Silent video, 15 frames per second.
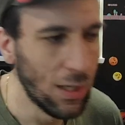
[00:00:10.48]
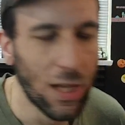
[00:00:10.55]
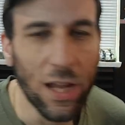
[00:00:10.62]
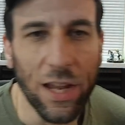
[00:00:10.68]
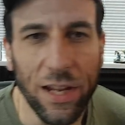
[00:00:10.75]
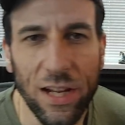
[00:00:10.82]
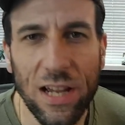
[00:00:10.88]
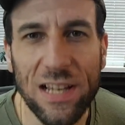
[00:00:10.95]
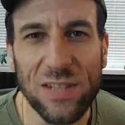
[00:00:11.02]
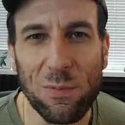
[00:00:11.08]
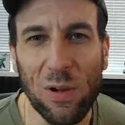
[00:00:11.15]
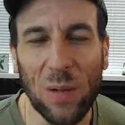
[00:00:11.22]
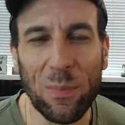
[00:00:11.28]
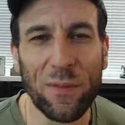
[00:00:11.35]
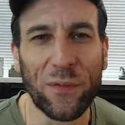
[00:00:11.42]
Hey guys,
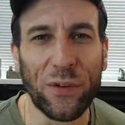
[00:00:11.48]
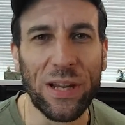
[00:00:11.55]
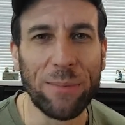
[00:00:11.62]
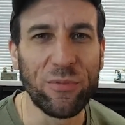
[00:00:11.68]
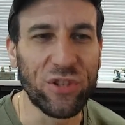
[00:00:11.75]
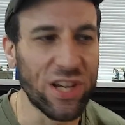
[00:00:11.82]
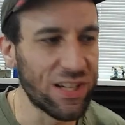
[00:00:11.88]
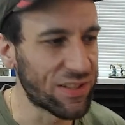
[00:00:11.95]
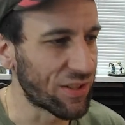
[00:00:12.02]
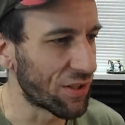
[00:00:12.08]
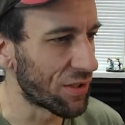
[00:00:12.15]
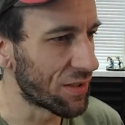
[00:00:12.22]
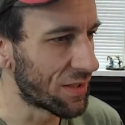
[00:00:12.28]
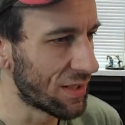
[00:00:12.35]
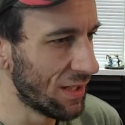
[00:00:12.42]
welcome to Frame
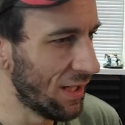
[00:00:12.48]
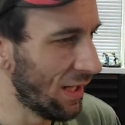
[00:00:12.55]
Chasers.